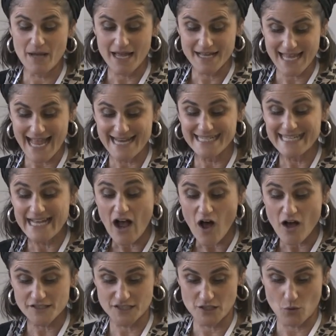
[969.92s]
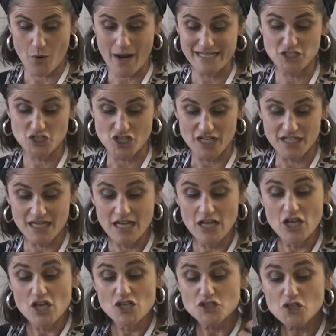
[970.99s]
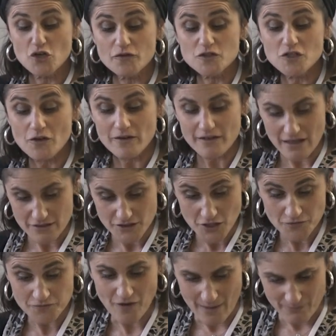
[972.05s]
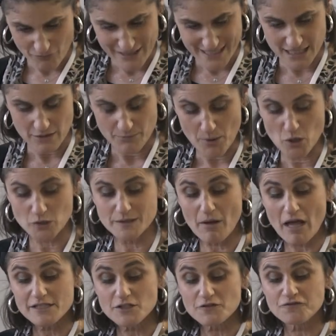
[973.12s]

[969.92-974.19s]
again, he asks the question, I'm reading the bolder part,